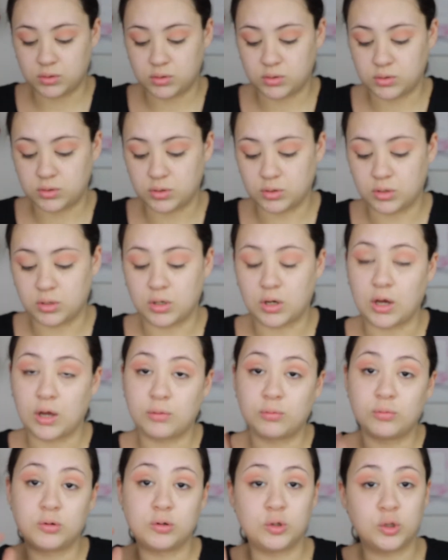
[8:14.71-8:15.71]
So the
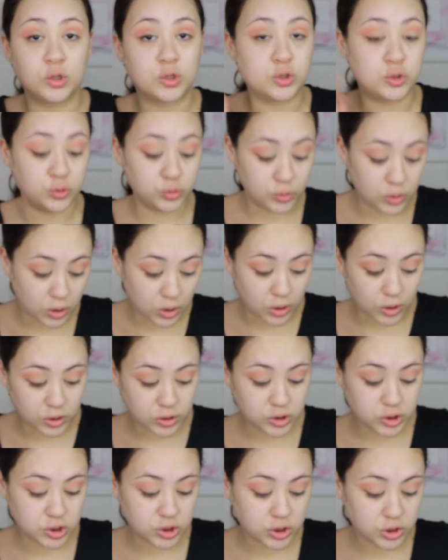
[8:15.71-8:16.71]
line won't look too
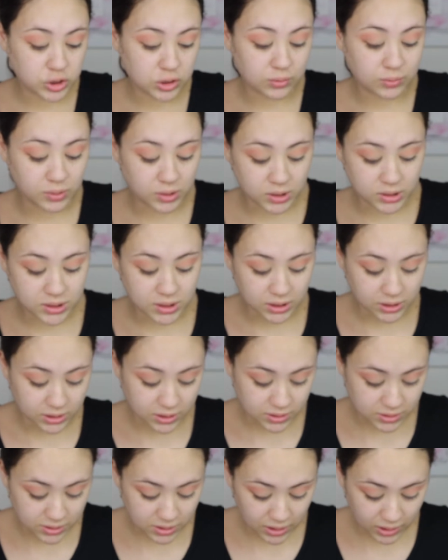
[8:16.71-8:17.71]
harsh. I'm gonna take
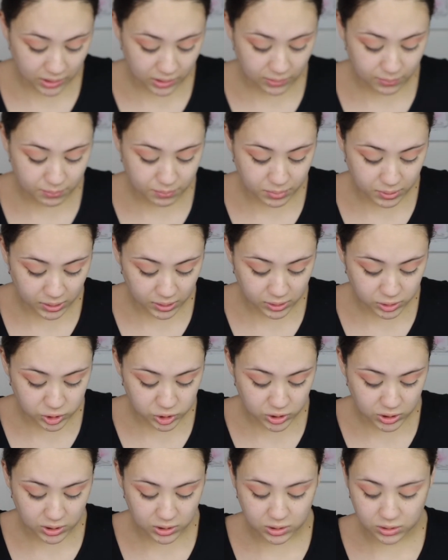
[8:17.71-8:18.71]
the same pink
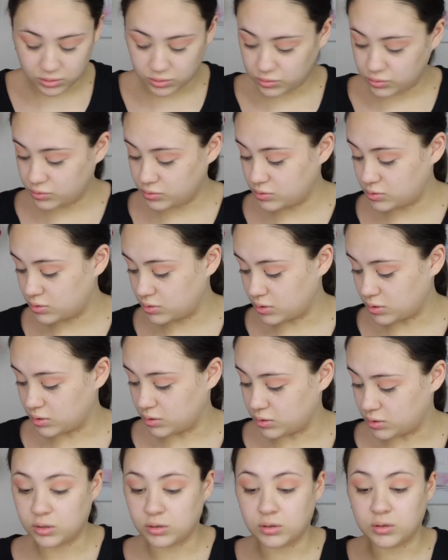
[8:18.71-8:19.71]
shade I used on
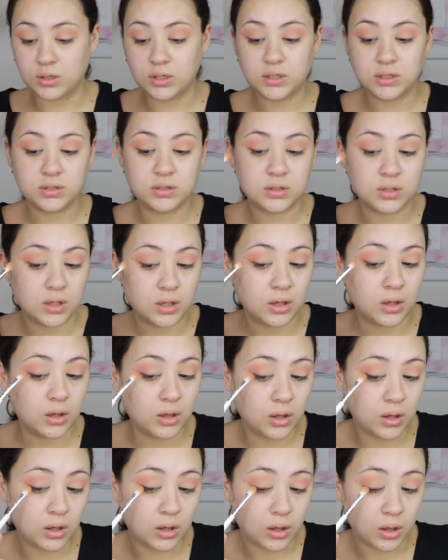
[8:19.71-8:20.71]
the crease
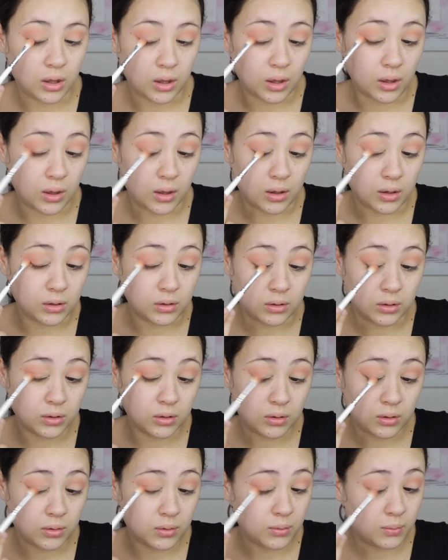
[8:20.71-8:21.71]
and
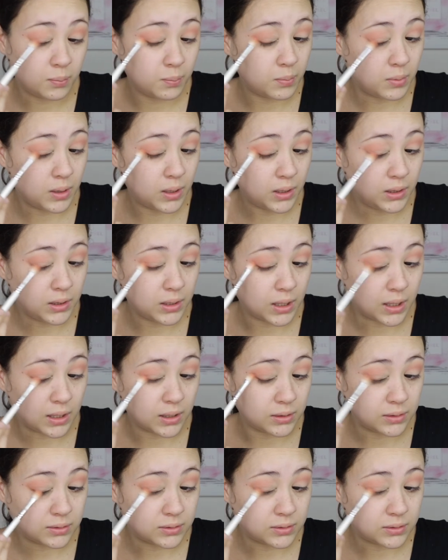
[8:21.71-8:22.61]
blend that.